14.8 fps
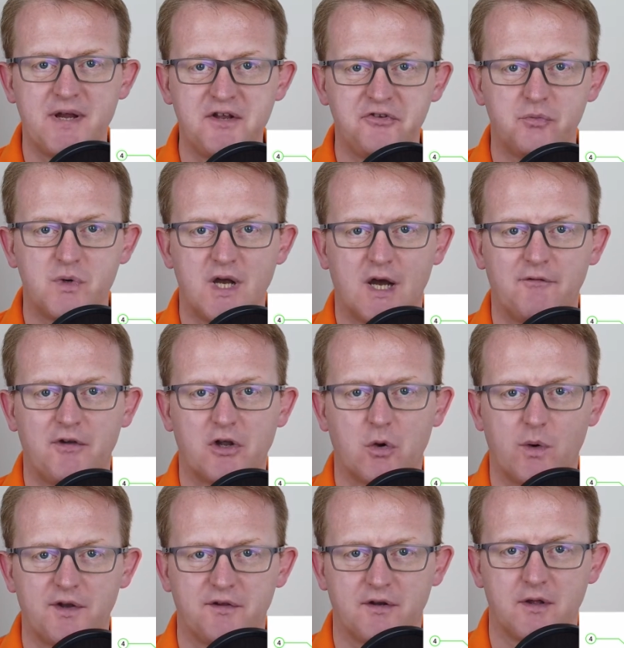means we have to
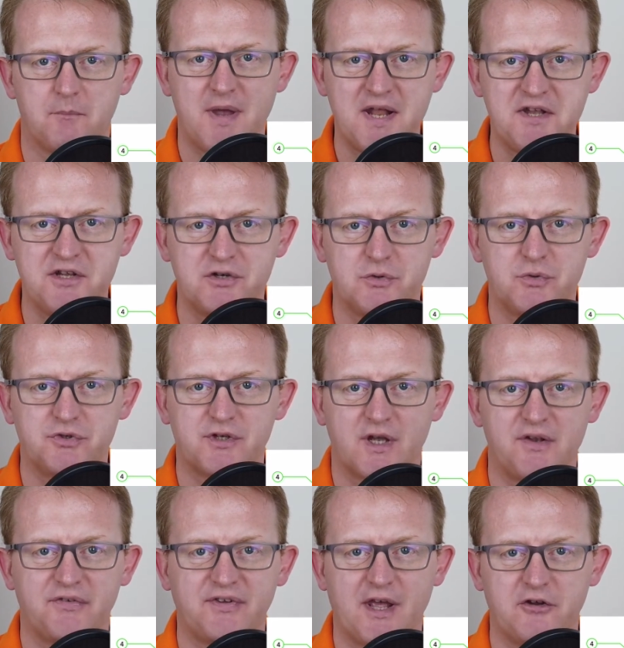go into the menus
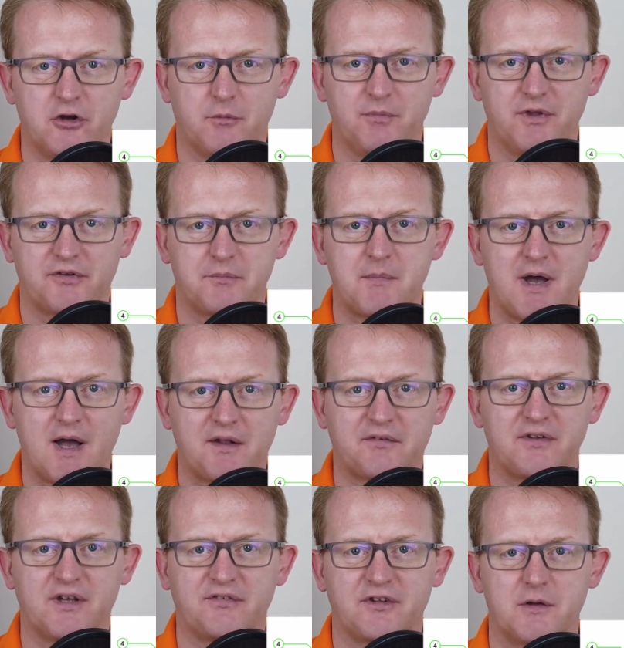and set up the smart
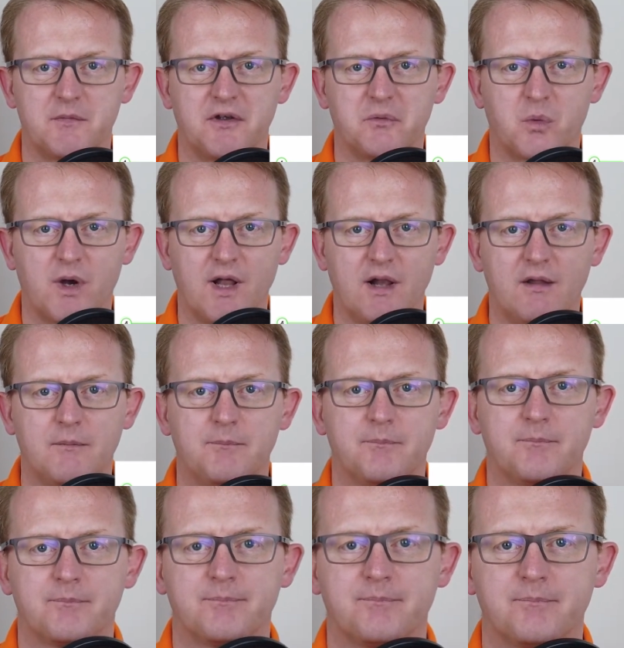system as well.
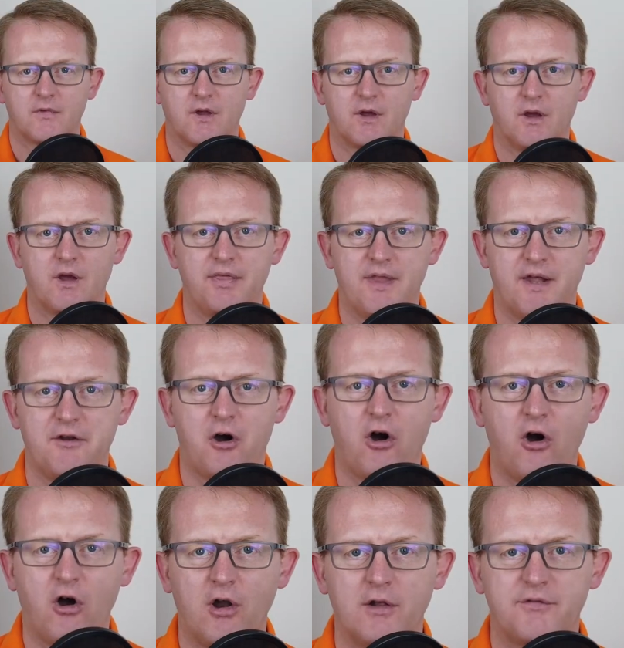And then
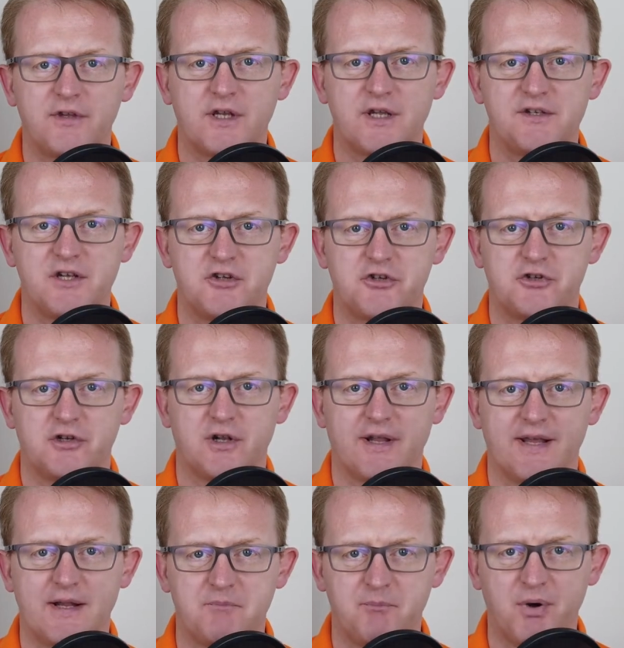all of the additional
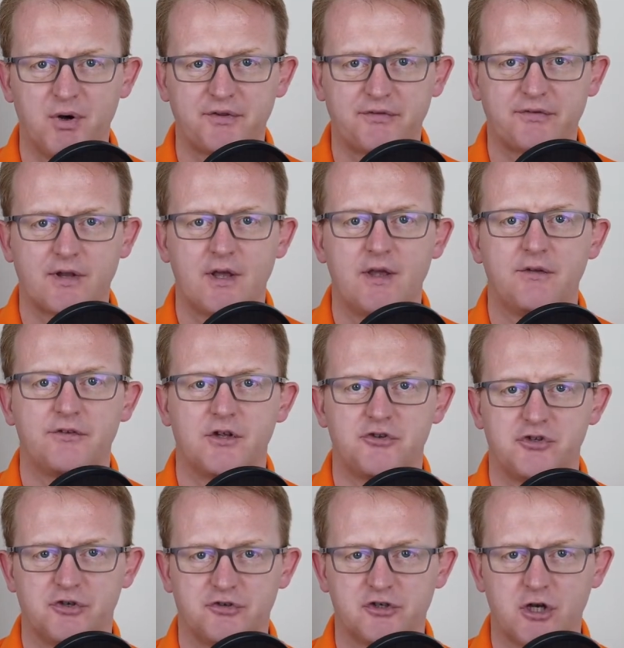inputs
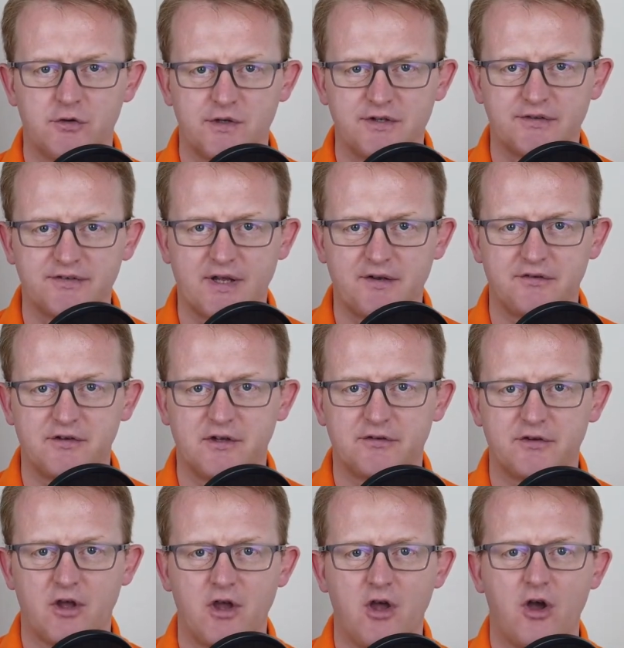such as current
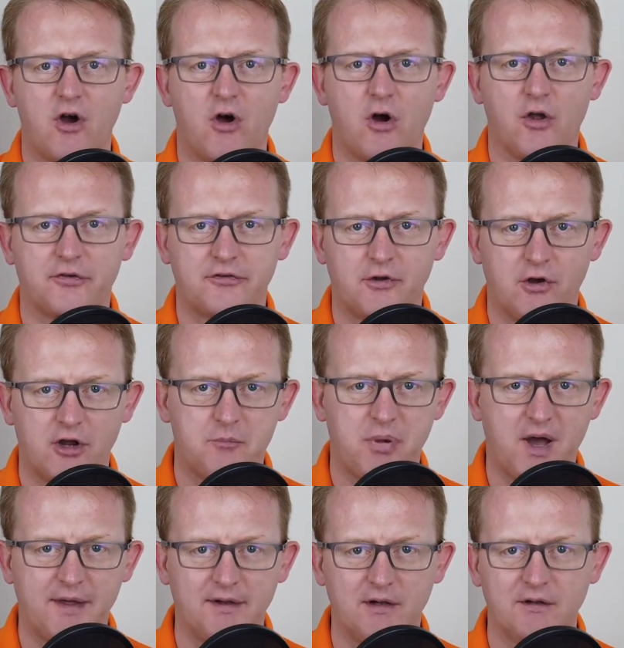sensors or solar
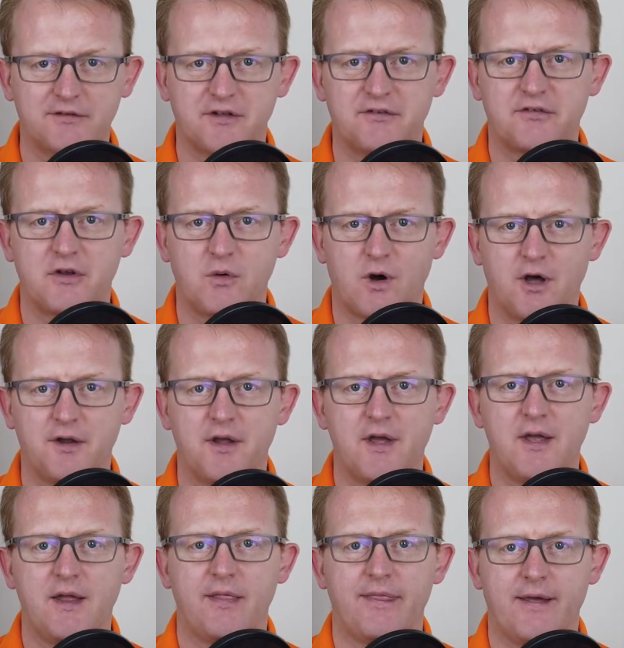panels and so on,
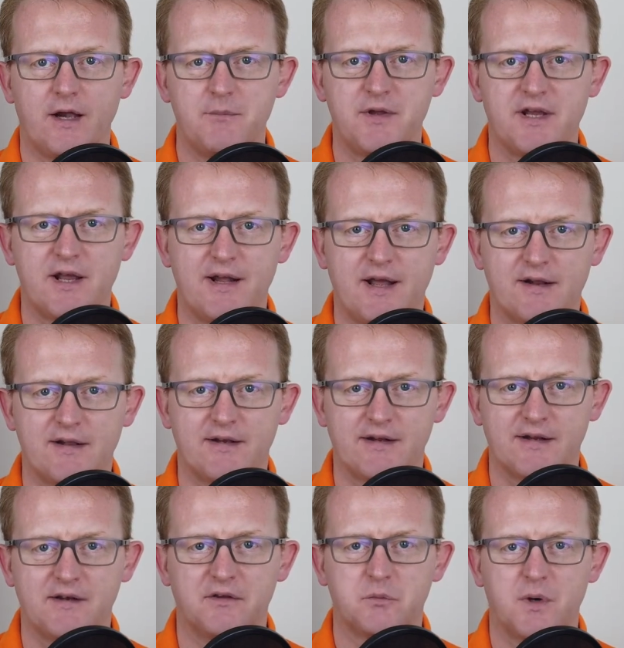they'll be connected
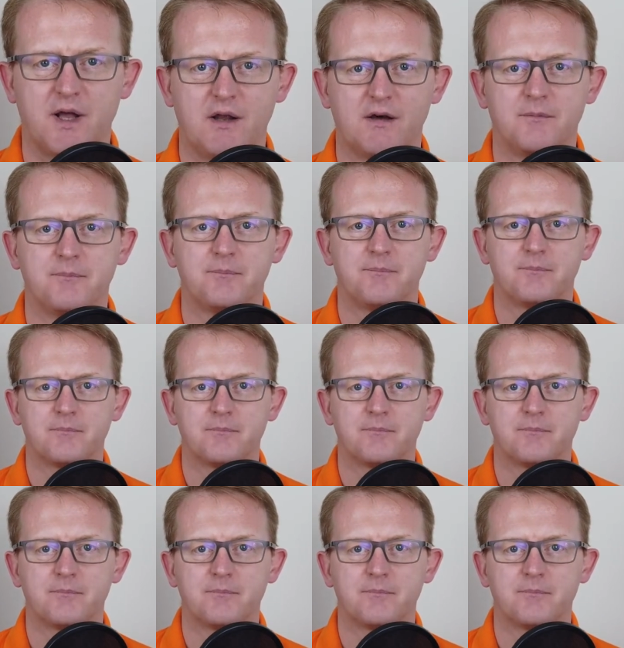in as well.